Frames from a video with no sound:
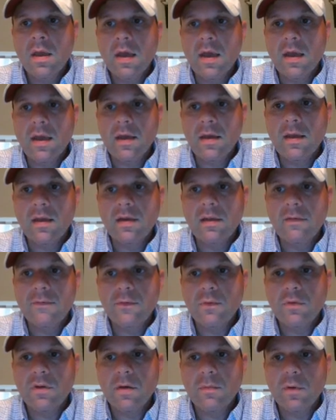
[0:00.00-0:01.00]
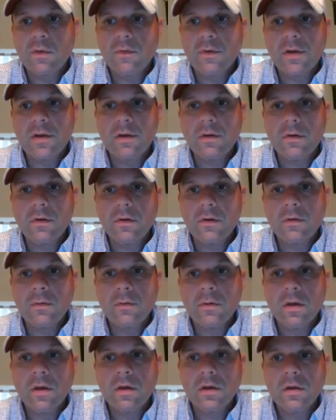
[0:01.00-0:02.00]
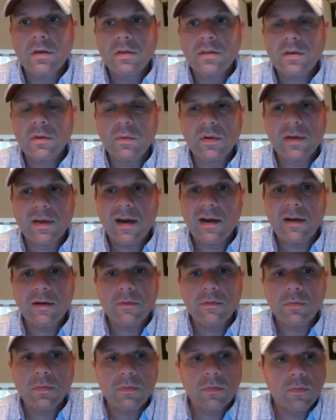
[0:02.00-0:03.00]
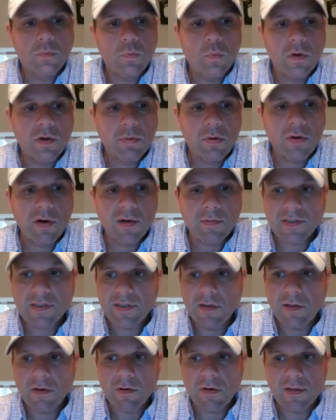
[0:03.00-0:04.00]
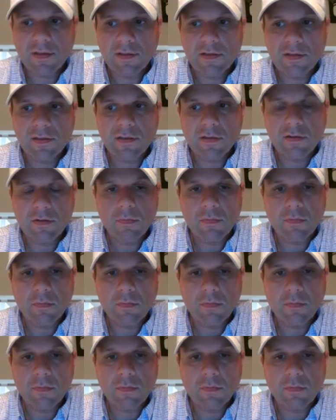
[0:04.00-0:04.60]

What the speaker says: And if you come over here, it's only got one prime seller, I think.